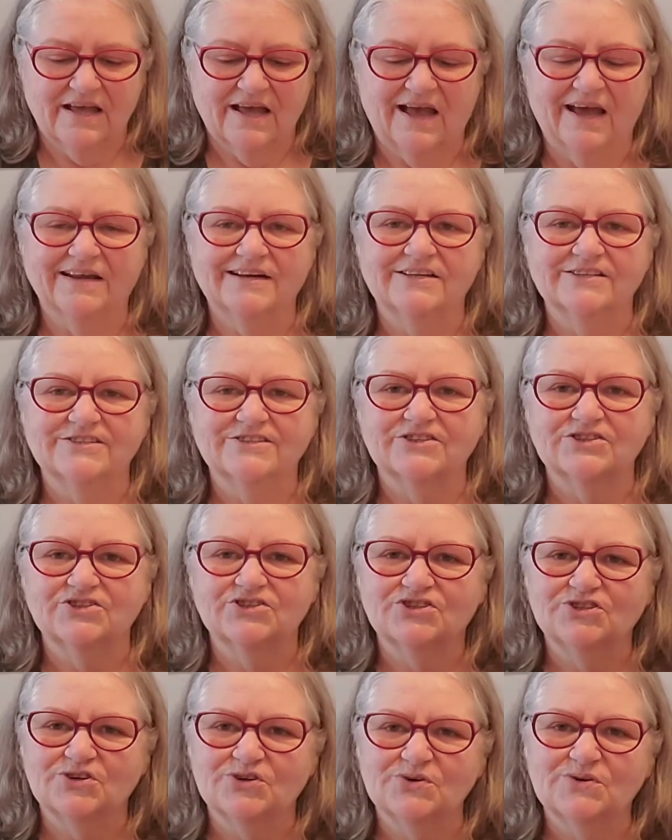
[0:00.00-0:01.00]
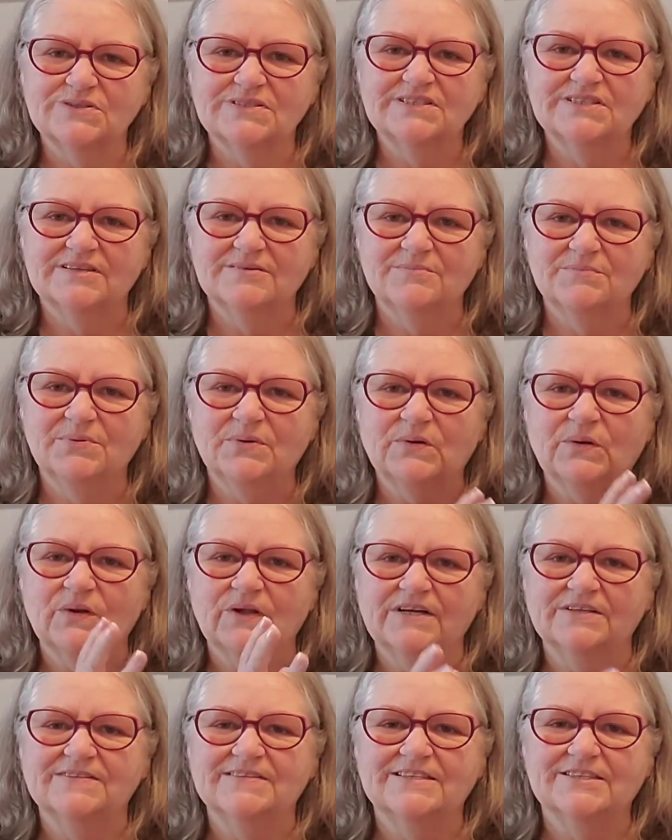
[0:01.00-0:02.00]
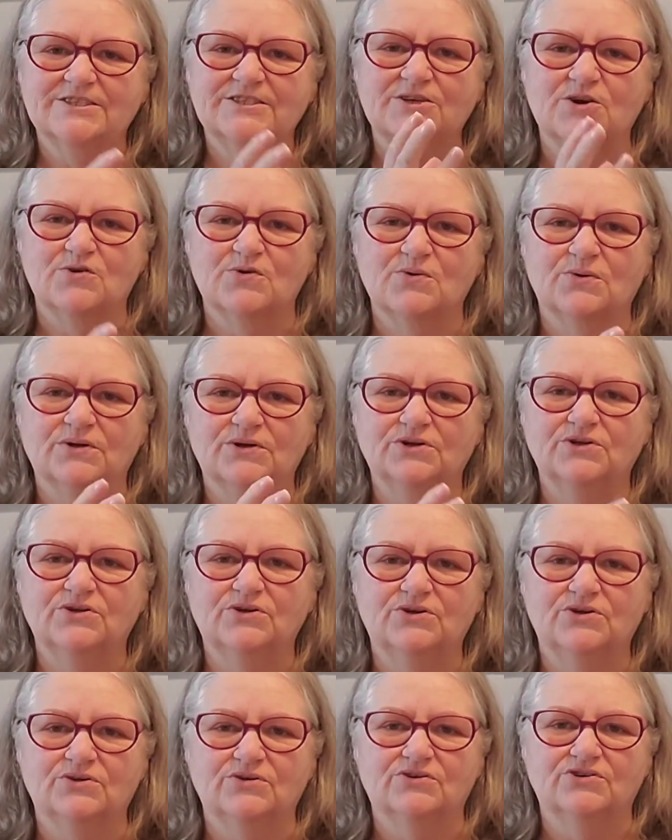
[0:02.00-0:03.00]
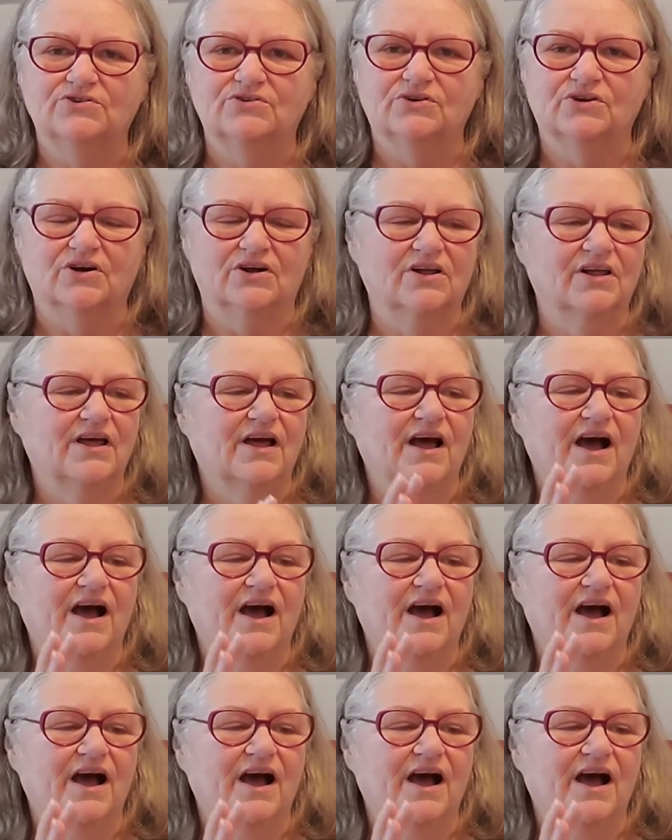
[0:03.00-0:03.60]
and it's so simple and so neutral.